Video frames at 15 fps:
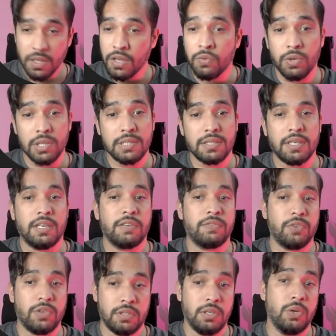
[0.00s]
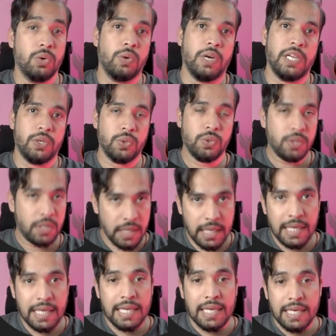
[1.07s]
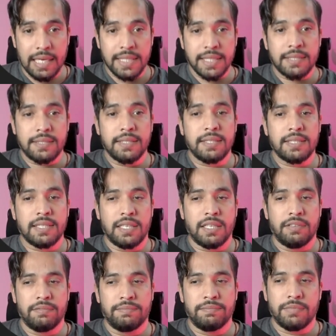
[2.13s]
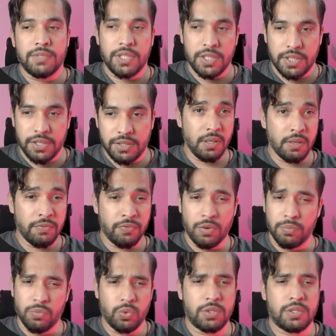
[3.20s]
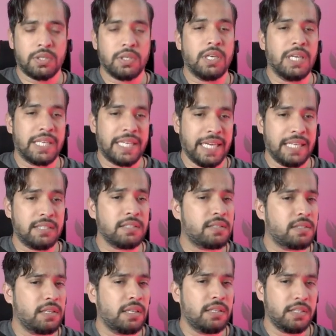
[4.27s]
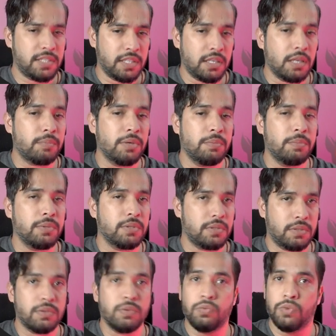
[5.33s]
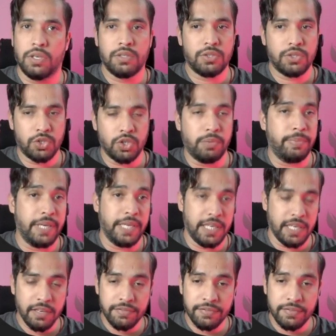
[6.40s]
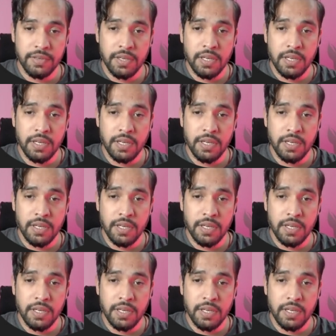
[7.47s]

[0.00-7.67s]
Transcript: ones are for the low I/O latencies. For most cases, the general purpose one should be enough.